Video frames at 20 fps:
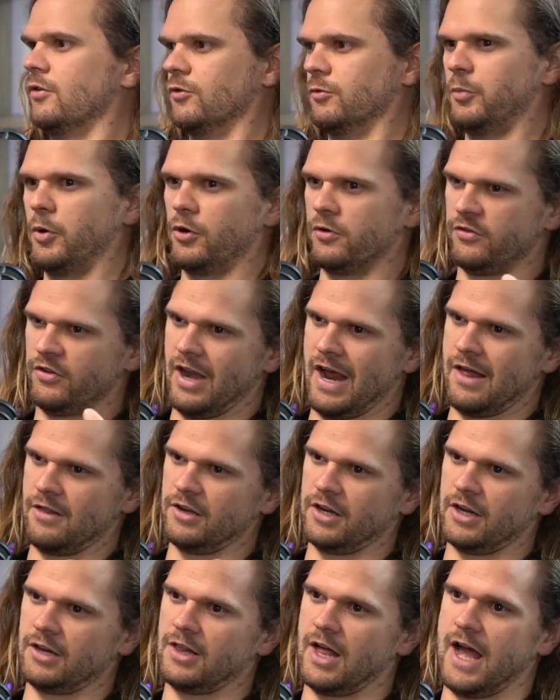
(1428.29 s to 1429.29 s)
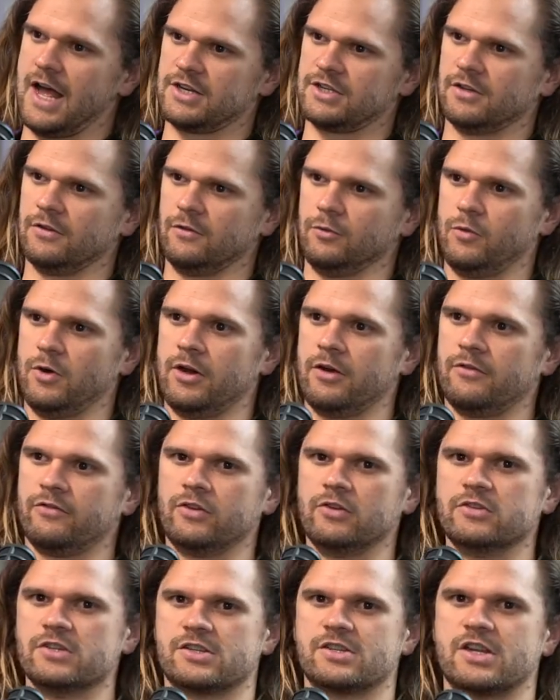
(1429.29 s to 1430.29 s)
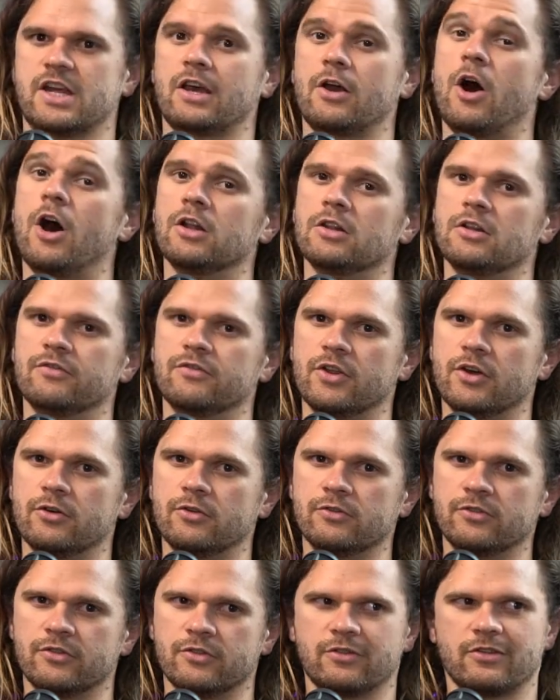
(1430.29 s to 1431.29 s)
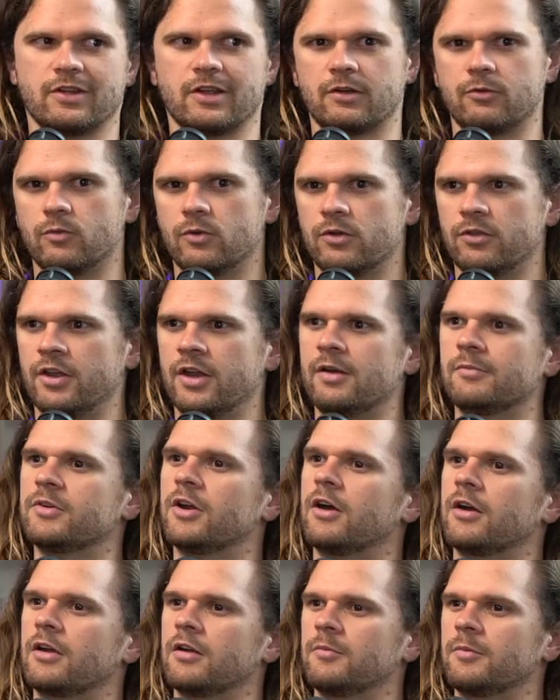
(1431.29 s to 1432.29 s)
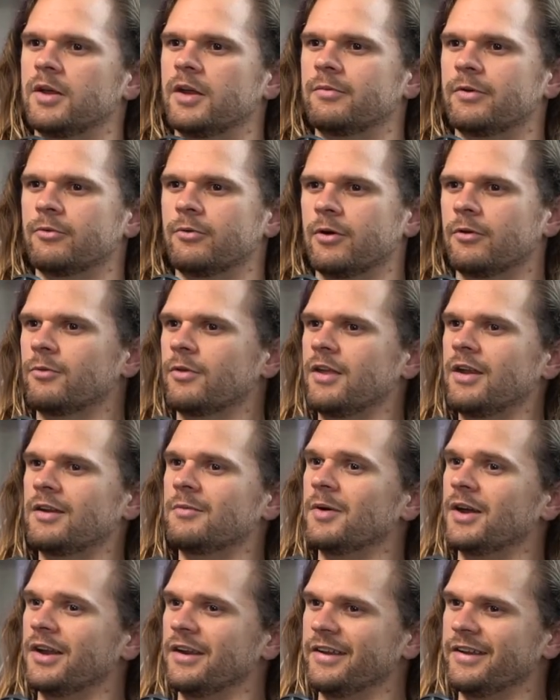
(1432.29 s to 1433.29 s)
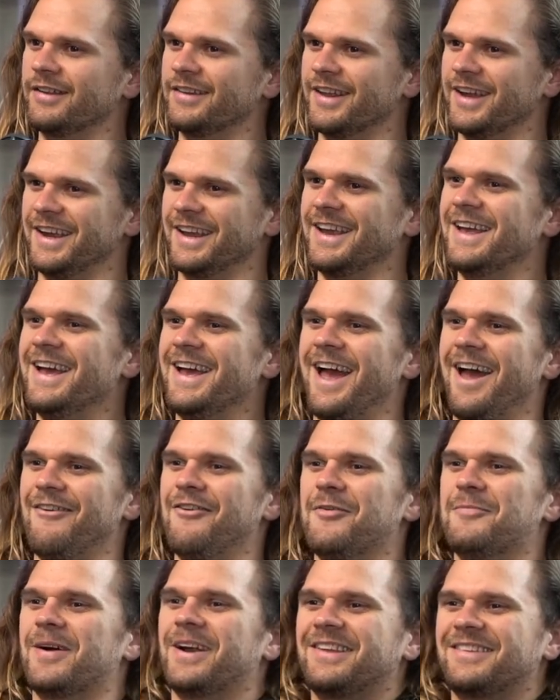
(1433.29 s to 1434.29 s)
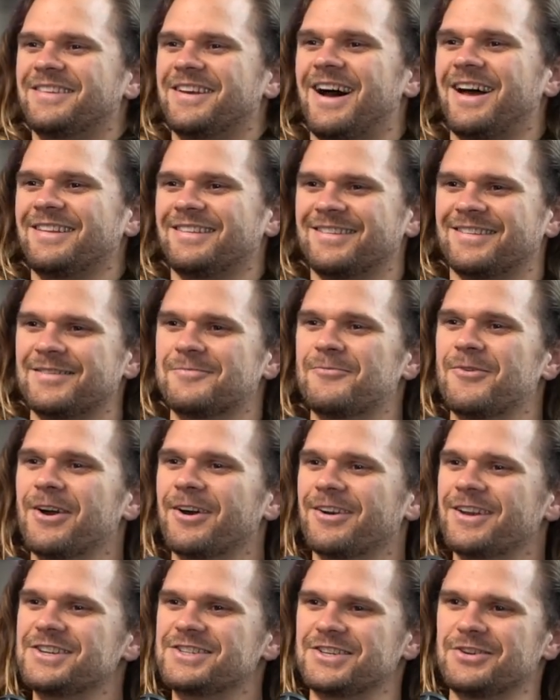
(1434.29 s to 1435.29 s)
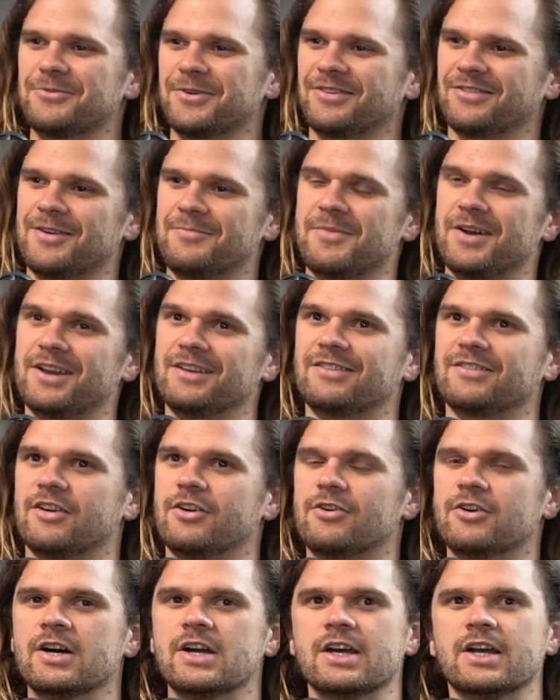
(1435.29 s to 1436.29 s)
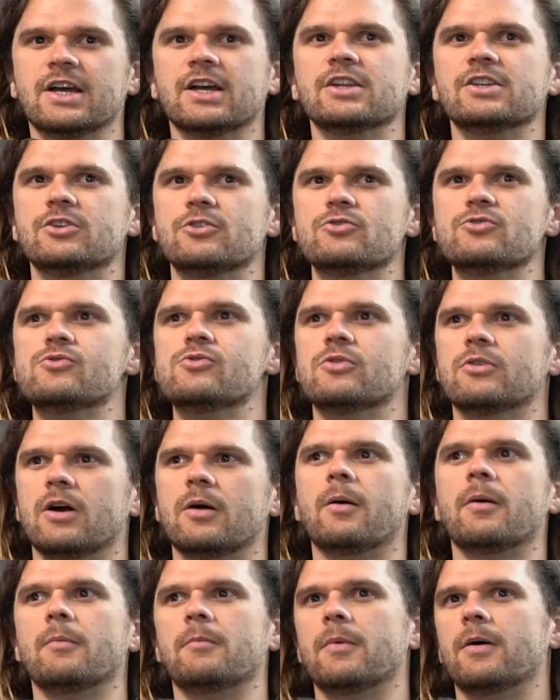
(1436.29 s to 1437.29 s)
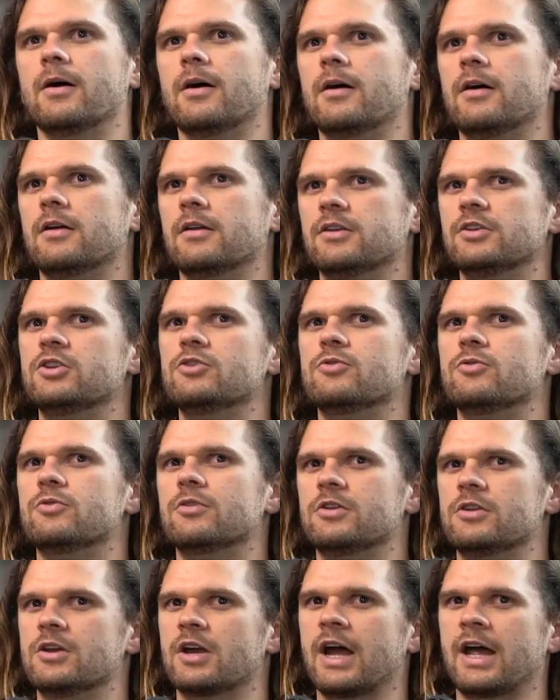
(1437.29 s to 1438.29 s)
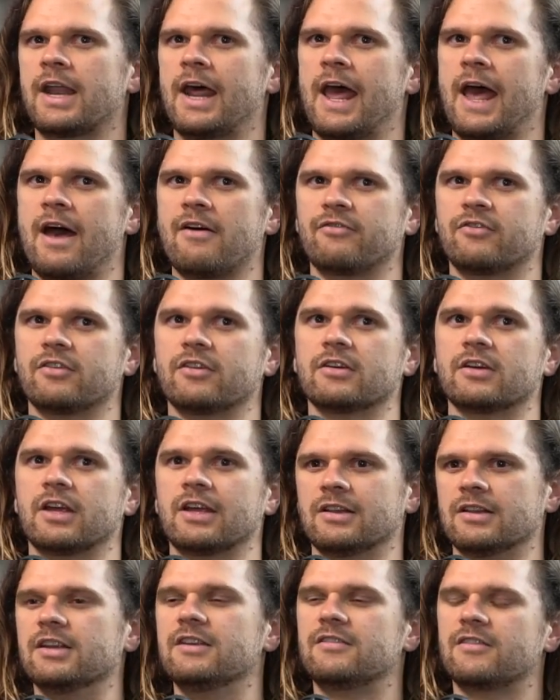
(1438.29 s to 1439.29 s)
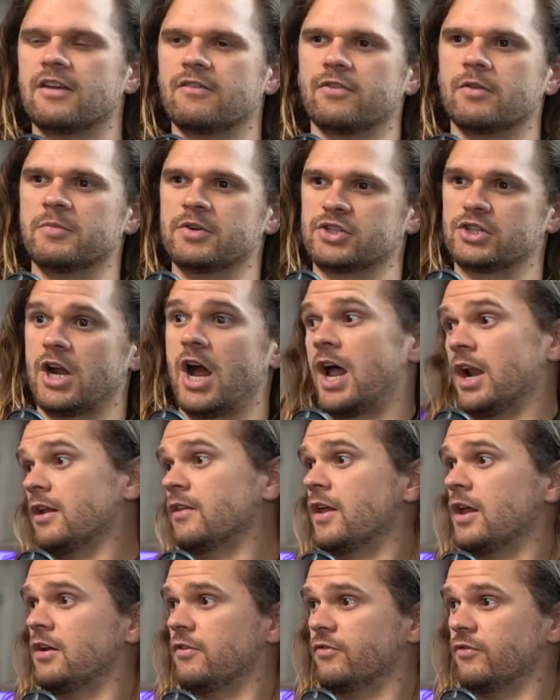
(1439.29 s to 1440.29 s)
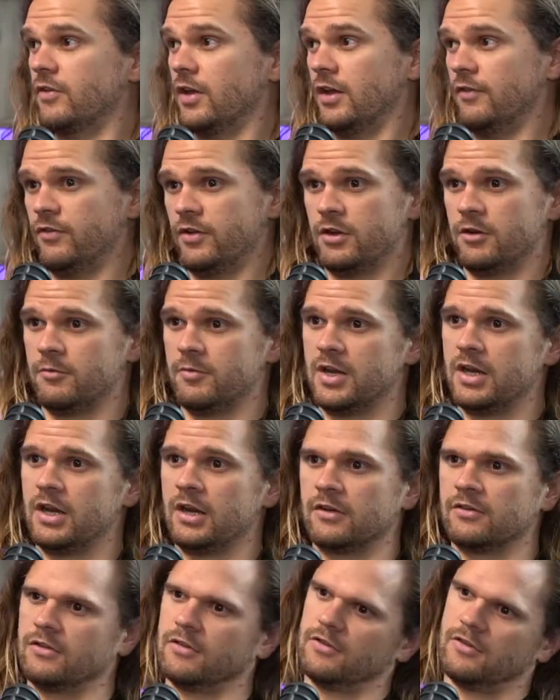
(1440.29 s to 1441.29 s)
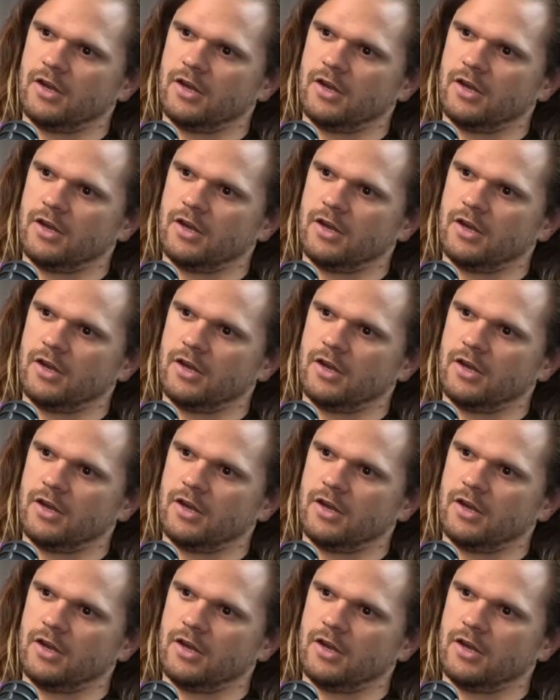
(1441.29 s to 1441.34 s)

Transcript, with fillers: personality clashes where if you just take all of those, it's like, well, then I'm not going to be able to work with anybody. Like everybody's got some weird issue with somebody. So you kind of have to at least give them a shot. And then if in your meetings it's